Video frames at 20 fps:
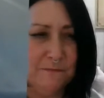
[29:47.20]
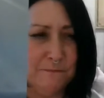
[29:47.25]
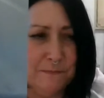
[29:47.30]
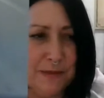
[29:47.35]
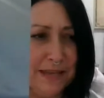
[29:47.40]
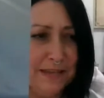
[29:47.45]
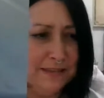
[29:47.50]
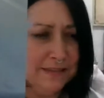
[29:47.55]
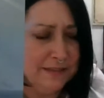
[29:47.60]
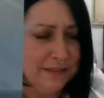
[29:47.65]

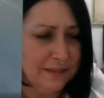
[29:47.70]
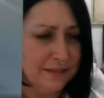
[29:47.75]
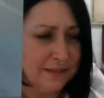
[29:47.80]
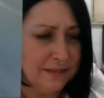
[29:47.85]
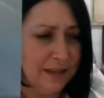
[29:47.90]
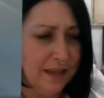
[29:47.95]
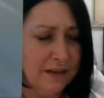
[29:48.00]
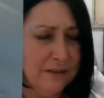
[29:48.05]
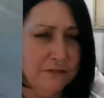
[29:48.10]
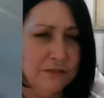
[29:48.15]

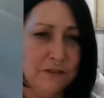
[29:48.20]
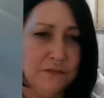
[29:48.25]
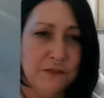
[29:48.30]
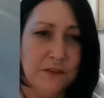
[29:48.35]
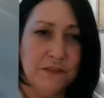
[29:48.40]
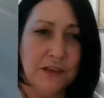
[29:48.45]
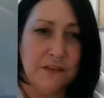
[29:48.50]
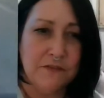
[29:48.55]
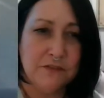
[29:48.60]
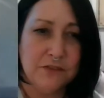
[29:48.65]
basically, I don't know if
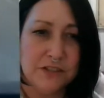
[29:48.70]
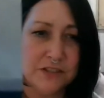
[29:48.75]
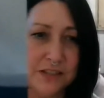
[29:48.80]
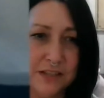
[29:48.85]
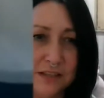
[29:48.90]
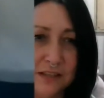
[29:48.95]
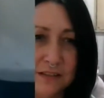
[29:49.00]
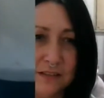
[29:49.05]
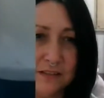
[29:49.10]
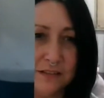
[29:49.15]
you've ever
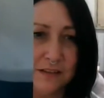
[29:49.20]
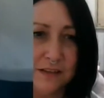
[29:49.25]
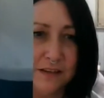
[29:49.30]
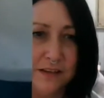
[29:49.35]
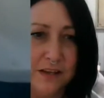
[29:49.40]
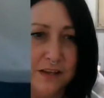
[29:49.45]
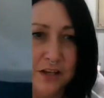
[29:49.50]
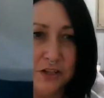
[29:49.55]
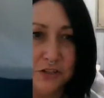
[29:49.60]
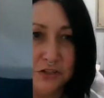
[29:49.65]
seen
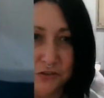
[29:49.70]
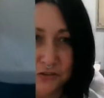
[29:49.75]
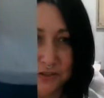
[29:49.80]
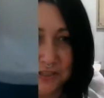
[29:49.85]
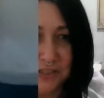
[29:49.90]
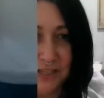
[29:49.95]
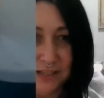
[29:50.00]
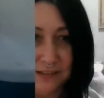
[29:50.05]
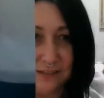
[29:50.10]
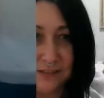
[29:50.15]

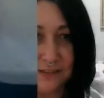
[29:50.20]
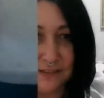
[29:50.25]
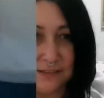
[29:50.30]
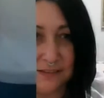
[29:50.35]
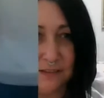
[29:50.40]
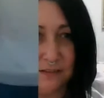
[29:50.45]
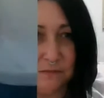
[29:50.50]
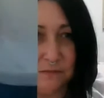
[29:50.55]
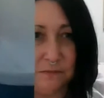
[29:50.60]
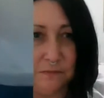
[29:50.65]
Dirty
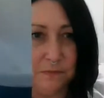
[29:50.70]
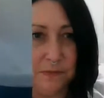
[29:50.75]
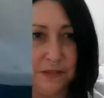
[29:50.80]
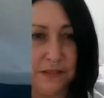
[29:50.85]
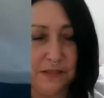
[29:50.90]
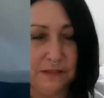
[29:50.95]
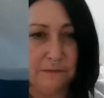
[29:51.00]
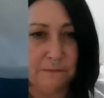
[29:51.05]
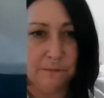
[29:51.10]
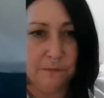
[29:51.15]
Dancing,
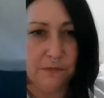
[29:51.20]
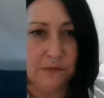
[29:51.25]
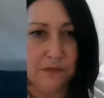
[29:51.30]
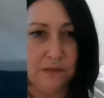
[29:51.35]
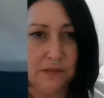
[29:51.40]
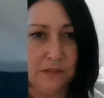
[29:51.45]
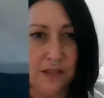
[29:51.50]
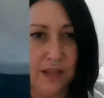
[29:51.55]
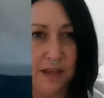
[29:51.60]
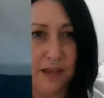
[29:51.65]
but
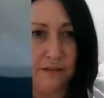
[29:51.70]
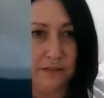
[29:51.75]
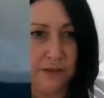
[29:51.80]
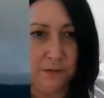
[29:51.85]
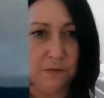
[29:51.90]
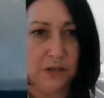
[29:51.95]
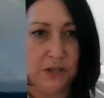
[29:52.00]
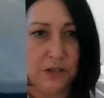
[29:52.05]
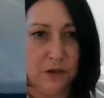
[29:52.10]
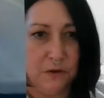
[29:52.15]
how they
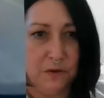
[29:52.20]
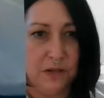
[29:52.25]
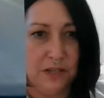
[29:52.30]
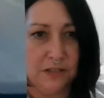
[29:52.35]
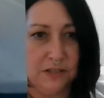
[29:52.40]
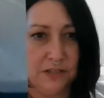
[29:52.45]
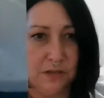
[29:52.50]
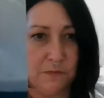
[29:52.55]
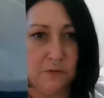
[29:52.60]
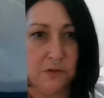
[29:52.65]
would go
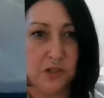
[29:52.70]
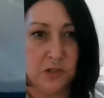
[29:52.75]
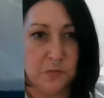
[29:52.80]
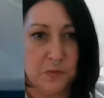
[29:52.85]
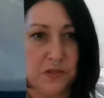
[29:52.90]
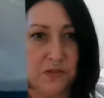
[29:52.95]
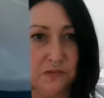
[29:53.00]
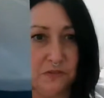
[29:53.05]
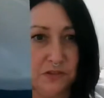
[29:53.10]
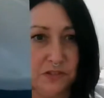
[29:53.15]
each summer and
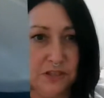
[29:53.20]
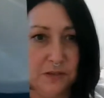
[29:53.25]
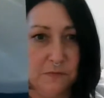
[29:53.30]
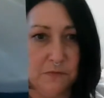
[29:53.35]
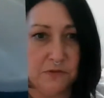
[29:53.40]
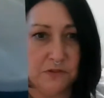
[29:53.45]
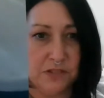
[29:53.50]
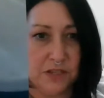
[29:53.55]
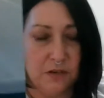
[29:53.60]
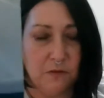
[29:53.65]
spend their
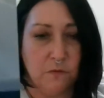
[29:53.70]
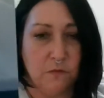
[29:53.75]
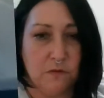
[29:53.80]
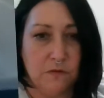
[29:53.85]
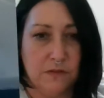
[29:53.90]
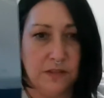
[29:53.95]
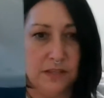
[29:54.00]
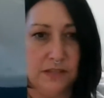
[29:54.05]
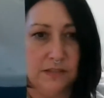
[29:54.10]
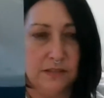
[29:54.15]
summers there.
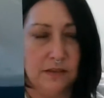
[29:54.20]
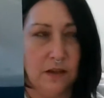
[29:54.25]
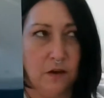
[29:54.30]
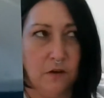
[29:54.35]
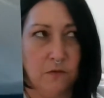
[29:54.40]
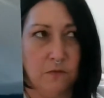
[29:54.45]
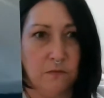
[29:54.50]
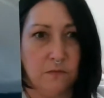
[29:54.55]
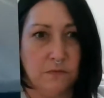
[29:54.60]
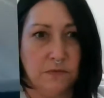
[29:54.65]
Were these
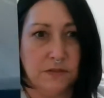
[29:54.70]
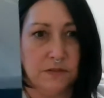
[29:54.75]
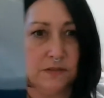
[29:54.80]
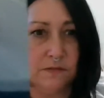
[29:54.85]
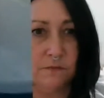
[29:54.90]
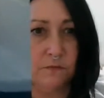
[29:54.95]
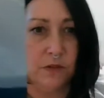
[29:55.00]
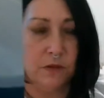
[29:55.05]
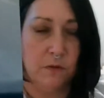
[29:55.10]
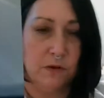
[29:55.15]
homes,
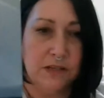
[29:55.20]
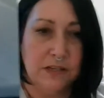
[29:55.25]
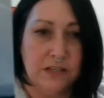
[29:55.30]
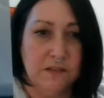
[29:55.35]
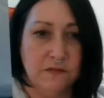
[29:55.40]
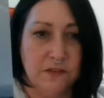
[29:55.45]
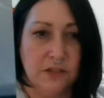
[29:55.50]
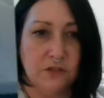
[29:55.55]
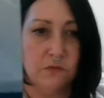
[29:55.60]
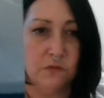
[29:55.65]
there were
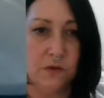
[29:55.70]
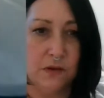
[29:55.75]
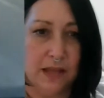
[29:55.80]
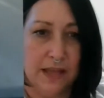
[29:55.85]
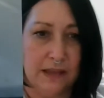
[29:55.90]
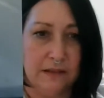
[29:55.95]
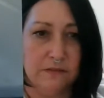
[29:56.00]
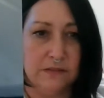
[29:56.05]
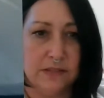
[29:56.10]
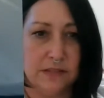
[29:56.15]
individual
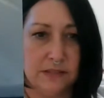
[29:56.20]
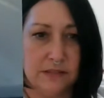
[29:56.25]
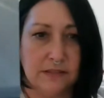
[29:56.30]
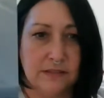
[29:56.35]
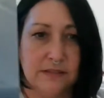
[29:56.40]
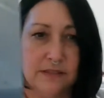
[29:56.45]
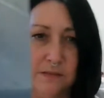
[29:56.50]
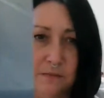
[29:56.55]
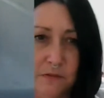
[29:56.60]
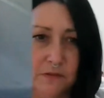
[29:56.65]

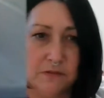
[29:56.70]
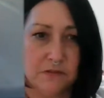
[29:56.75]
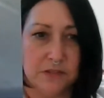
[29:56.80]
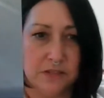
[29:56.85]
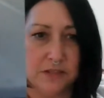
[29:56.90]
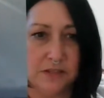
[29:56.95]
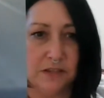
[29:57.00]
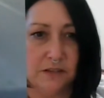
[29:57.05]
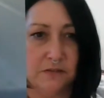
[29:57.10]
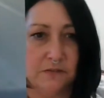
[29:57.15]
houses similar
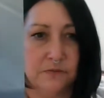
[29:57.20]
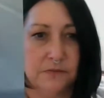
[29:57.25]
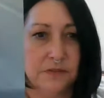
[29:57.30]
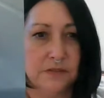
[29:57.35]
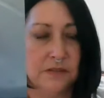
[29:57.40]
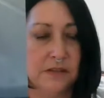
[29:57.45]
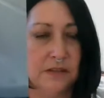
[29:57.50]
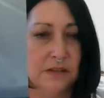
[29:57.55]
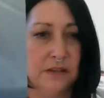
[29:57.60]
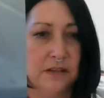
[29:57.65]
to
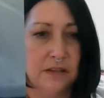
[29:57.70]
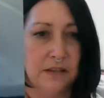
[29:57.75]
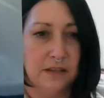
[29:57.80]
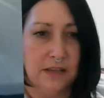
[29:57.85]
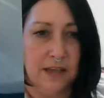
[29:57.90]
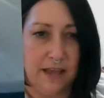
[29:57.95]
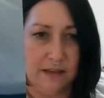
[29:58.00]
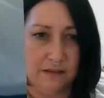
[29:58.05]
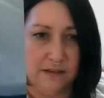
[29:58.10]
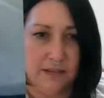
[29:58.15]
those
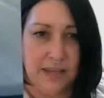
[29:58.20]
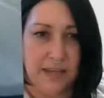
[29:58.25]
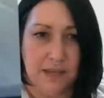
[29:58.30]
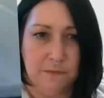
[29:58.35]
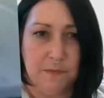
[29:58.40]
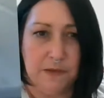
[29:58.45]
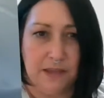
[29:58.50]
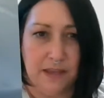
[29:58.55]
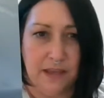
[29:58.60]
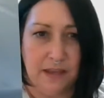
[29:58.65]

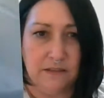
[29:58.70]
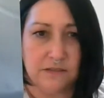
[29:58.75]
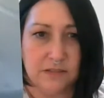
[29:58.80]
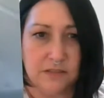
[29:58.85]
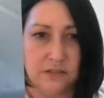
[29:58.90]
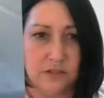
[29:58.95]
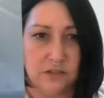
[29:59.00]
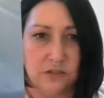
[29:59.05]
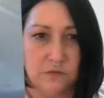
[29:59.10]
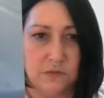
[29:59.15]
camping
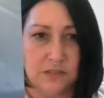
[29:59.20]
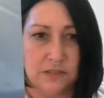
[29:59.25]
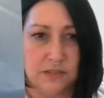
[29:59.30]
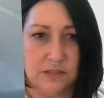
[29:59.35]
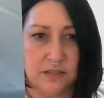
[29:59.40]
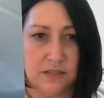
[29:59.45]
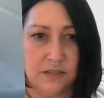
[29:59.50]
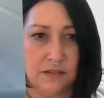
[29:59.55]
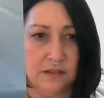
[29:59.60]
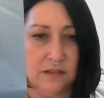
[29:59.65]
houses you would
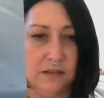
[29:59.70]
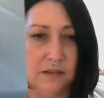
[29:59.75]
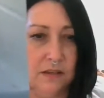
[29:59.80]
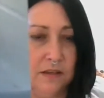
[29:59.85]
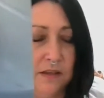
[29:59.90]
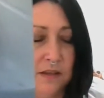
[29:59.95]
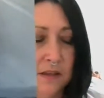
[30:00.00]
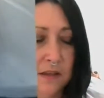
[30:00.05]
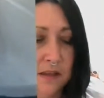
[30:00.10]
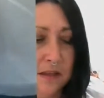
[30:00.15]
see.
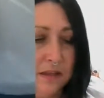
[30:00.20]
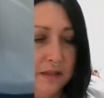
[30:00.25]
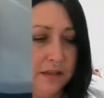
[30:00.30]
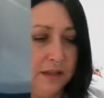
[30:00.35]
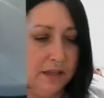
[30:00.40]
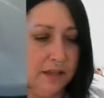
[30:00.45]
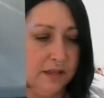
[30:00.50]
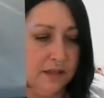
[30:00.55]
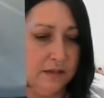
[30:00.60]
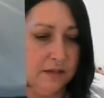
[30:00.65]

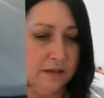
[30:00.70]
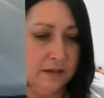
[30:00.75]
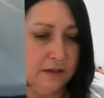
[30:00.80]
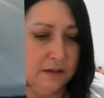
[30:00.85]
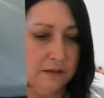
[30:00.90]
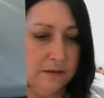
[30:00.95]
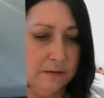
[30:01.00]
And